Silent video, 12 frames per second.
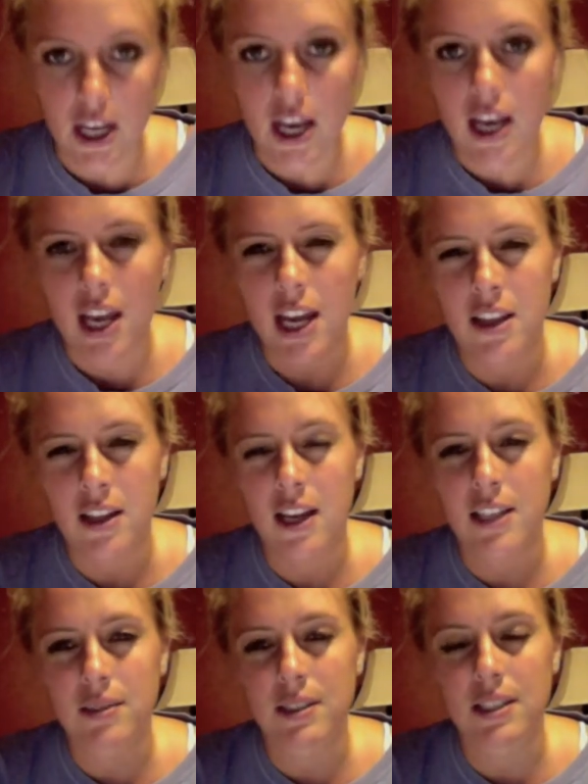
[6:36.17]
And the
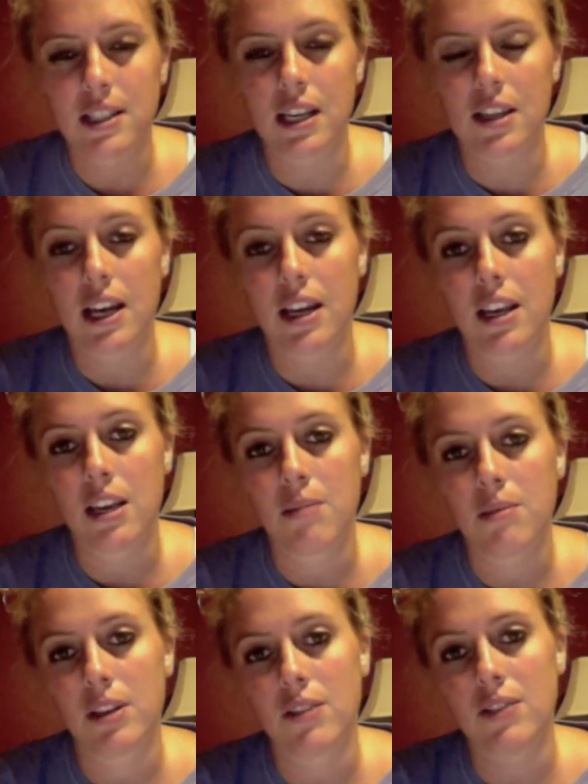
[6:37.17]
last one said that he
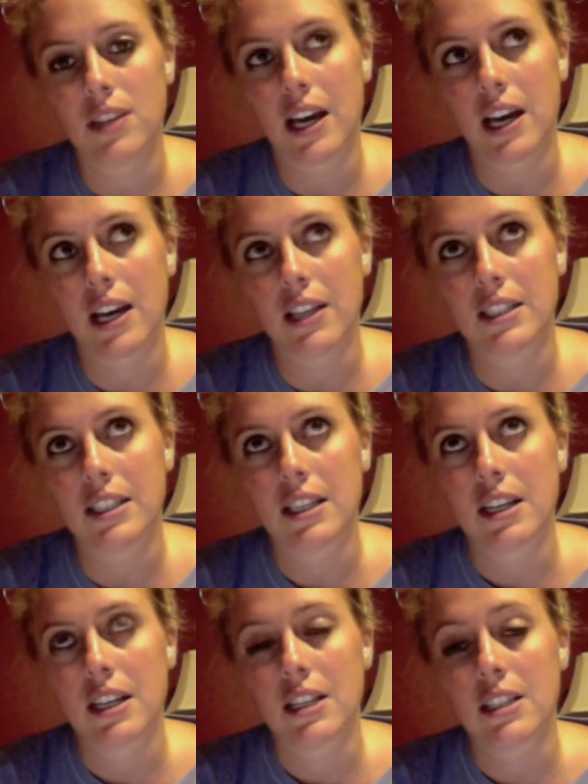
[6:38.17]
believed that
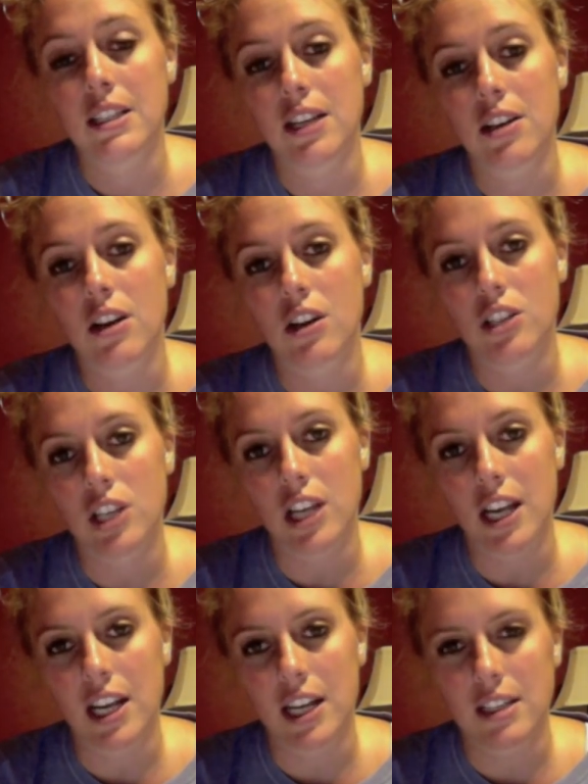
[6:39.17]
technology
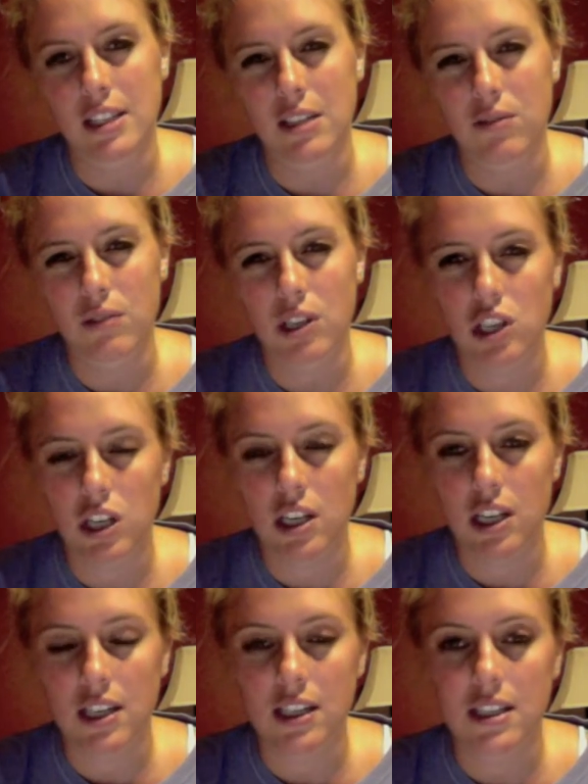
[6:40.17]
aids in reaching
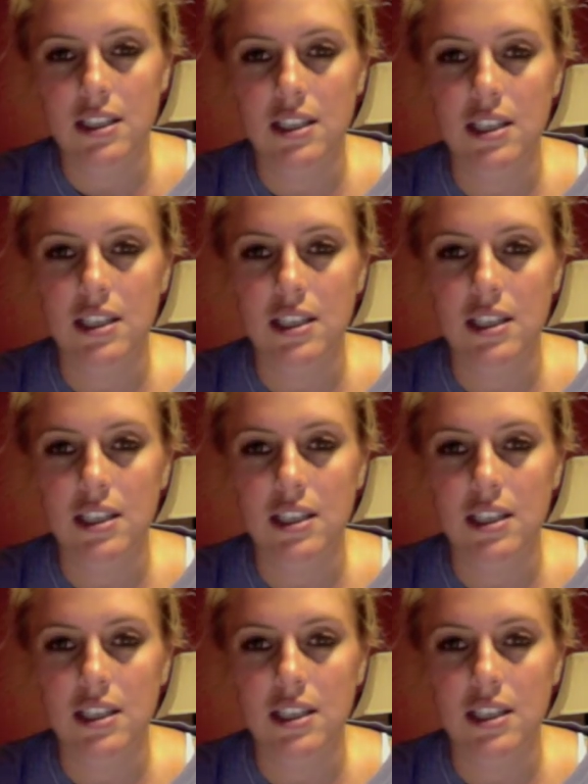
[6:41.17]
kids,